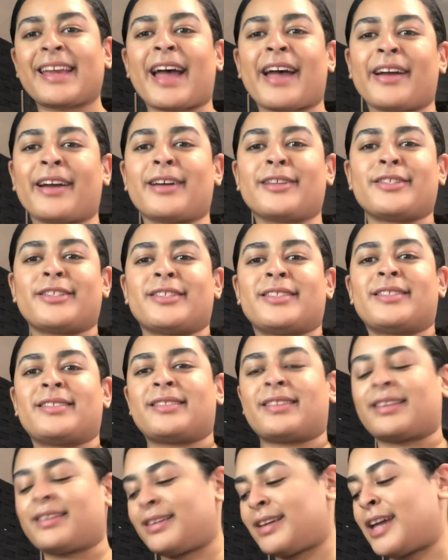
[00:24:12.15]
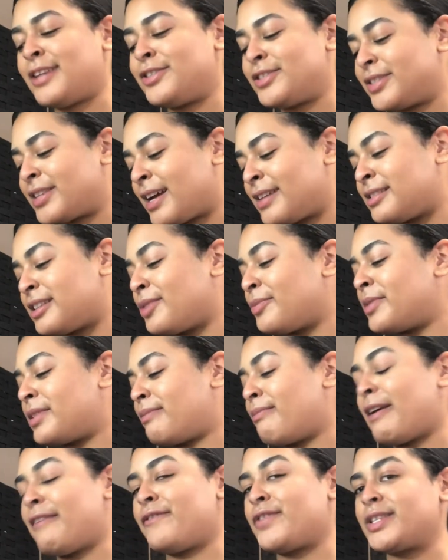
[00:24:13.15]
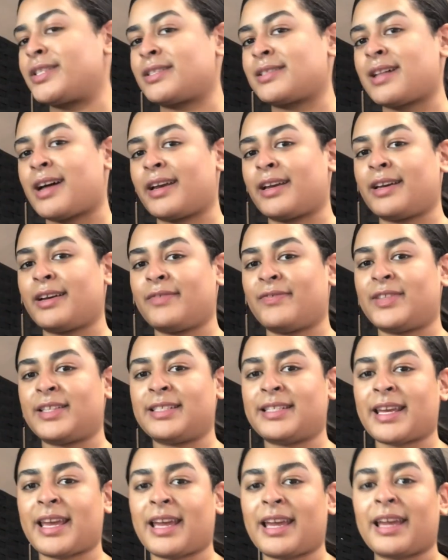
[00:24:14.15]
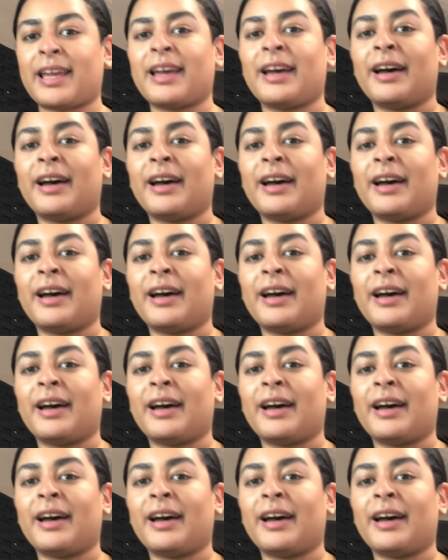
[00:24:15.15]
I just got done with my first client of the day.